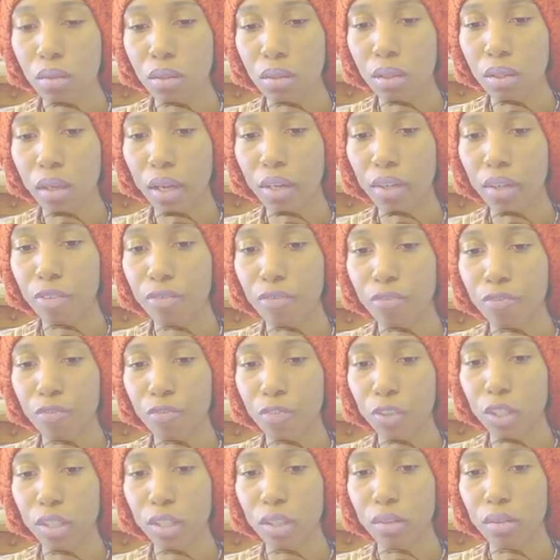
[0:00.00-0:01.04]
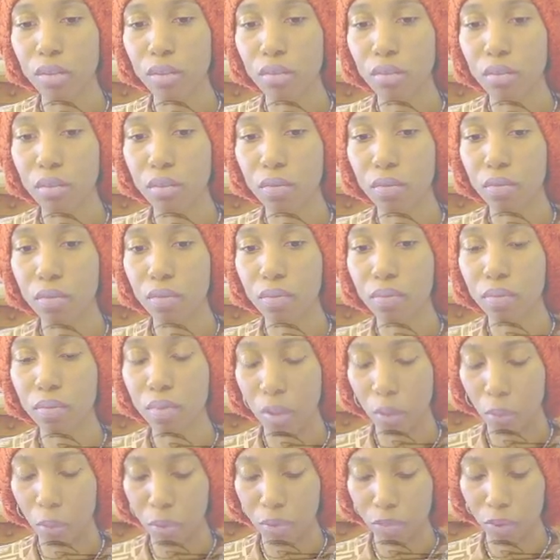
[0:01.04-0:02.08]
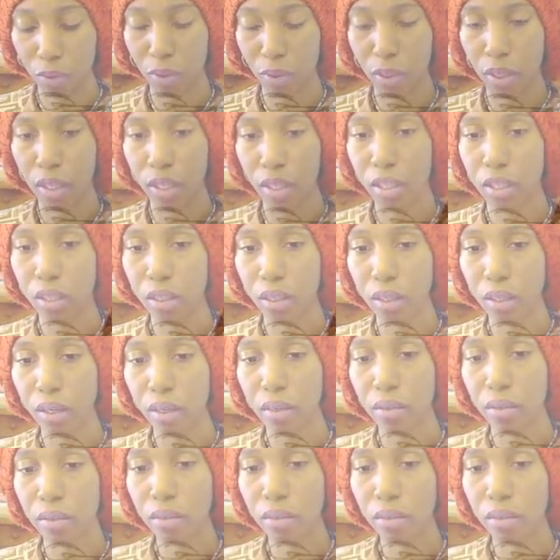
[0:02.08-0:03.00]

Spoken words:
kind of foot that we created here.